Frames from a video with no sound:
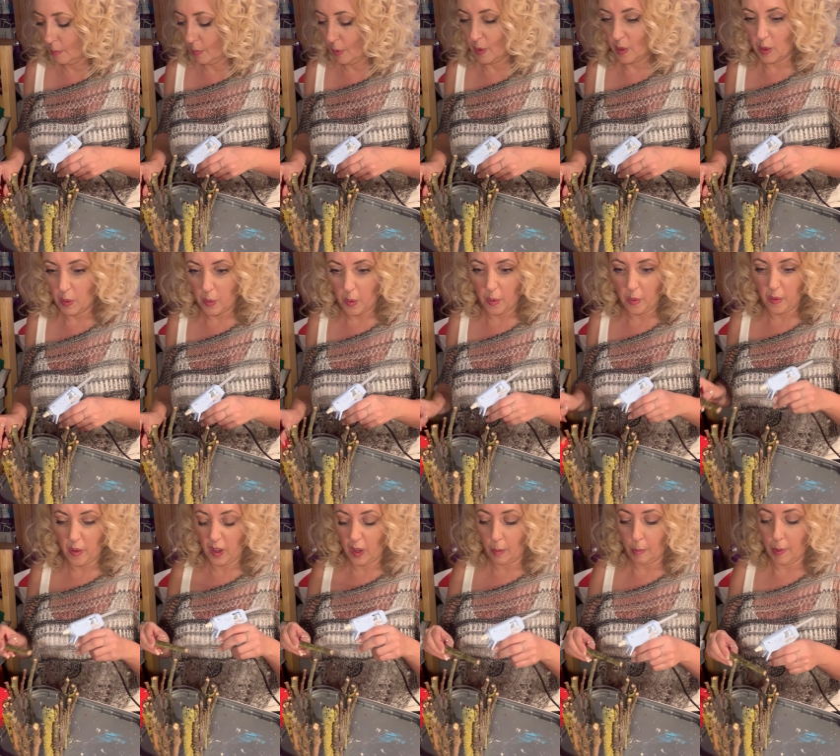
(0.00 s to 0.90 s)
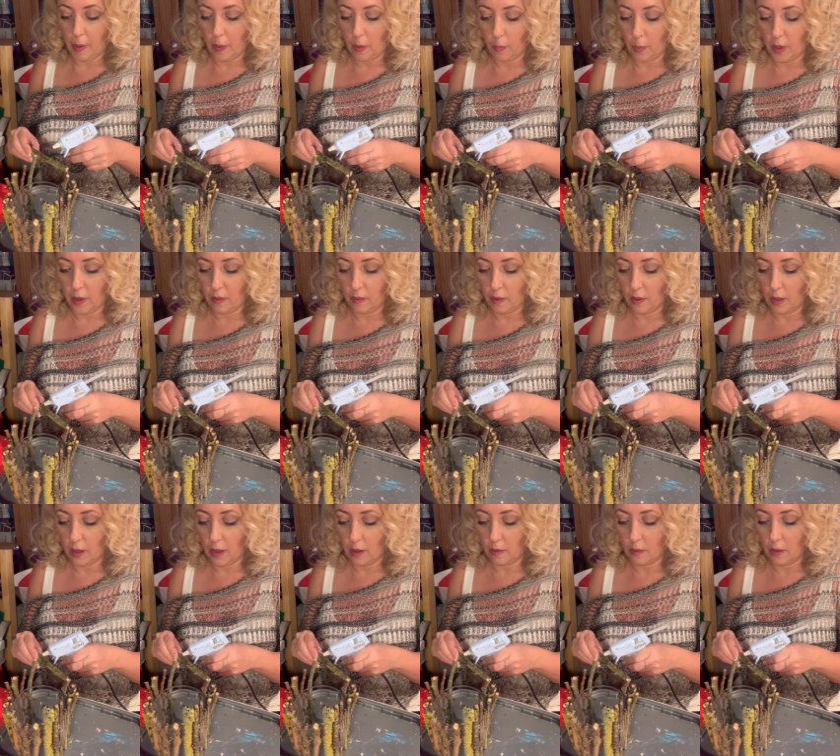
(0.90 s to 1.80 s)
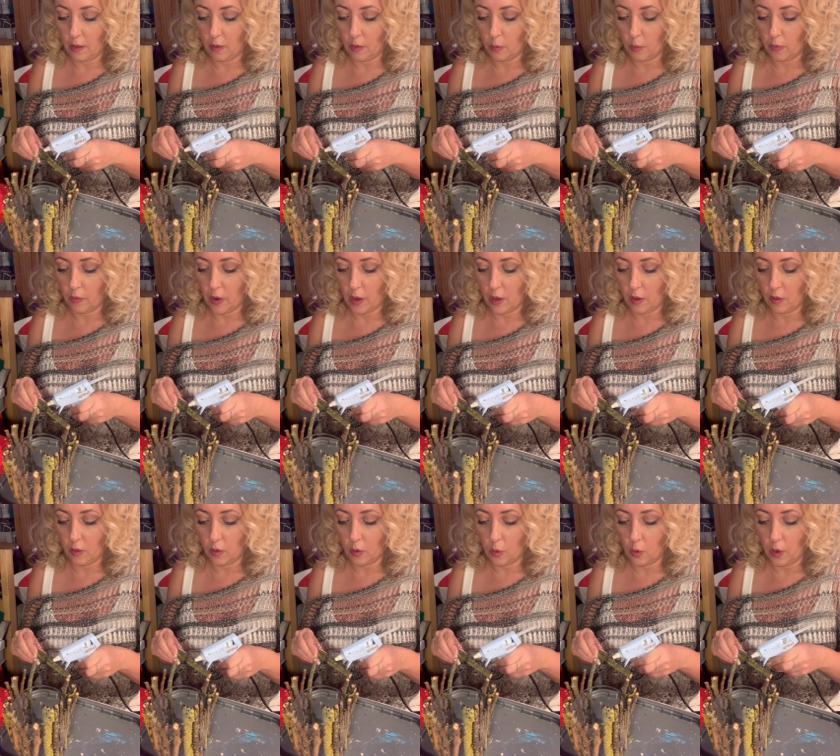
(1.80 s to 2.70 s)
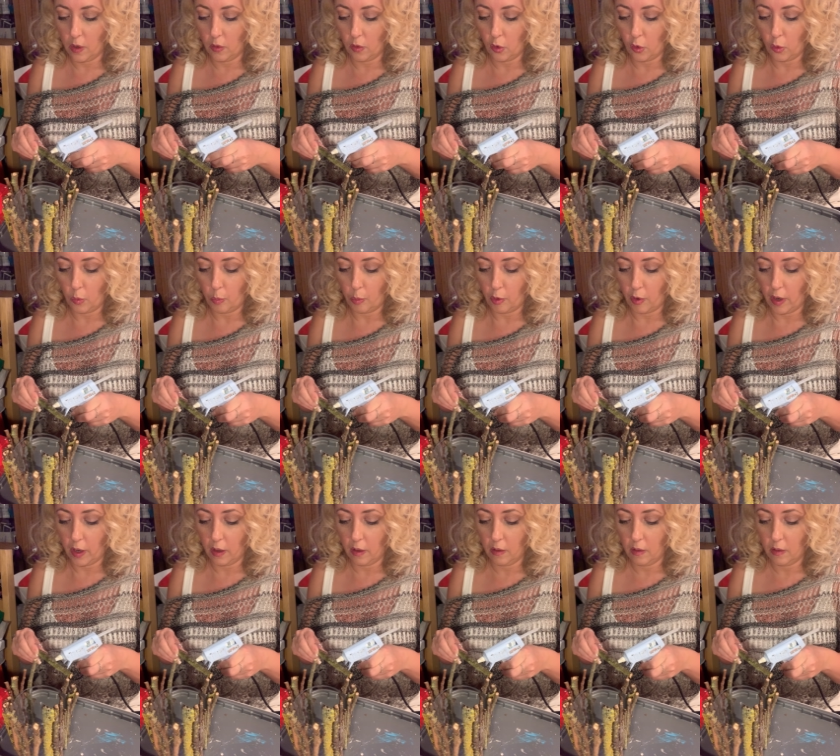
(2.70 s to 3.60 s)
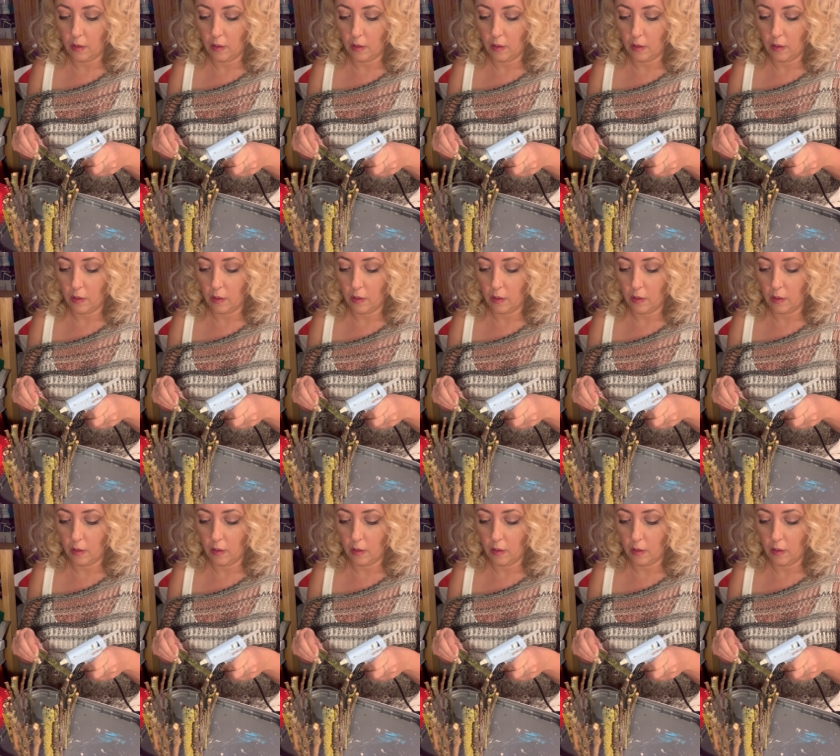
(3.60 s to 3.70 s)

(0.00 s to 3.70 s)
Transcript: We don't want to think about the winter yet, seeing as we've only just got into spring.